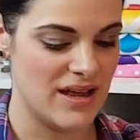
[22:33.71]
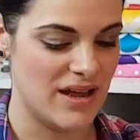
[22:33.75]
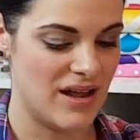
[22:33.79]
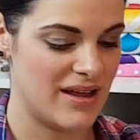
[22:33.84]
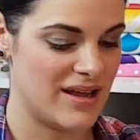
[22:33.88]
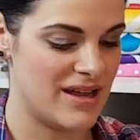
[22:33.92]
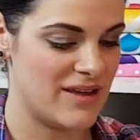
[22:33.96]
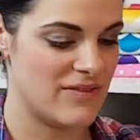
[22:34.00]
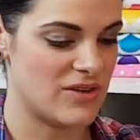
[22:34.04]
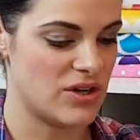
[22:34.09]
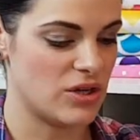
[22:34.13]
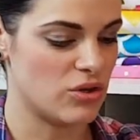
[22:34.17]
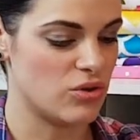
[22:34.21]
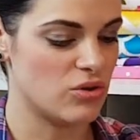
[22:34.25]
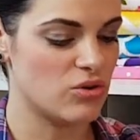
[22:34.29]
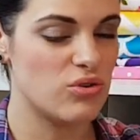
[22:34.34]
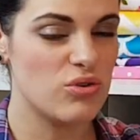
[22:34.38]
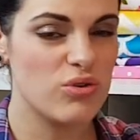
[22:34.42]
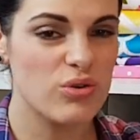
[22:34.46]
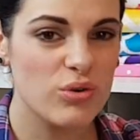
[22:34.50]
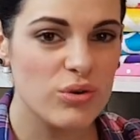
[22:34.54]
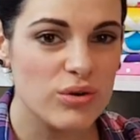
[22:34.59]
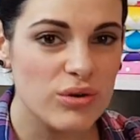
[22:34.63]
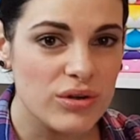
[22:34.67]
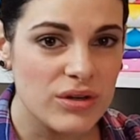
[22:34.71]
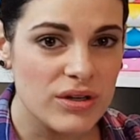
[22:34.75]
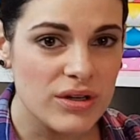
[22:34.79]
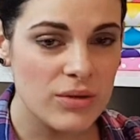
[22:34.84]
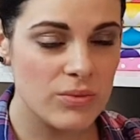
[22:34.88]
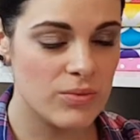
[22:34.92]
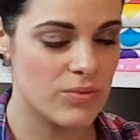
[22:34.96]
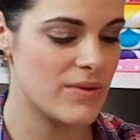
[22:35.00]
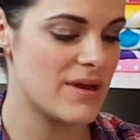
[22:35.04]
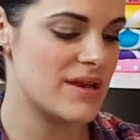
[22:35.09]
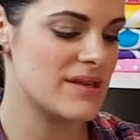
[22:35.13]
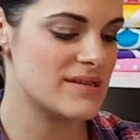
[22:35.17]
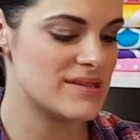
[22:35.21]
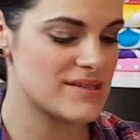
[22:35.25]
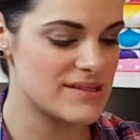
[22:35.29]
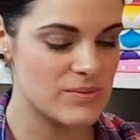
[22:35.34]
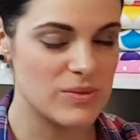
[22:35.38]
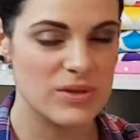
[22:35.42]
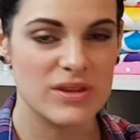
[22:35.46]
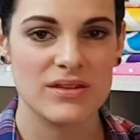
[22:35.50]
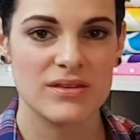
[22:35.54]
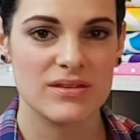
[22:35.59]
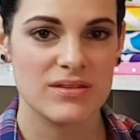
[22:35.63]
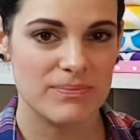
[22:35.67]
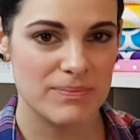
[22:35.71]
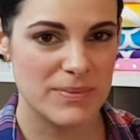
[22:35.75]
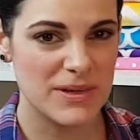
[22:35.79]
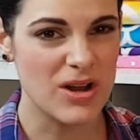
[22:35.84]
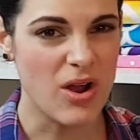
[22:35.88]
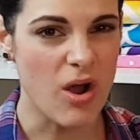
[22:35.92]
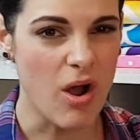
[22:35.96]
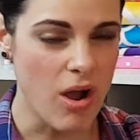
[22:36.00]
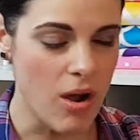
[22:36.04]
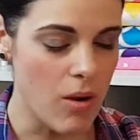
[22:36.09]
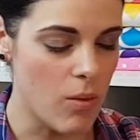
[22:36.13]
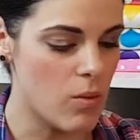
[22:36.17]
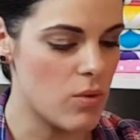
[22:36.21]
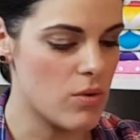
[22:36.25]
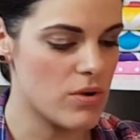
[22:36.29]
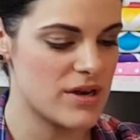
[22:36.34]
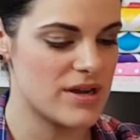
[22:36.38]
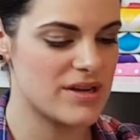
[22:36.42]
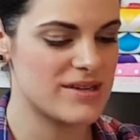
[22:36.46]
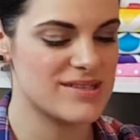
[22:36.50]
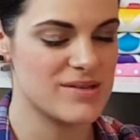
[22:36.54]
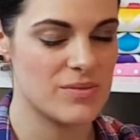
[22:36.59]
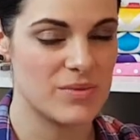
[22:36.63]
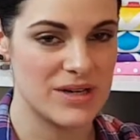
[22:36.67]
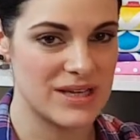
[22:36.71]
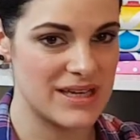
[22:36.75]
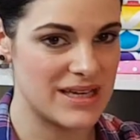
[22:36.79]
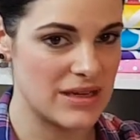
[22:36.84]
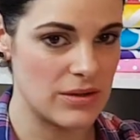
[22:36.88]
I give it a good rinse with a bit of hot water because I want to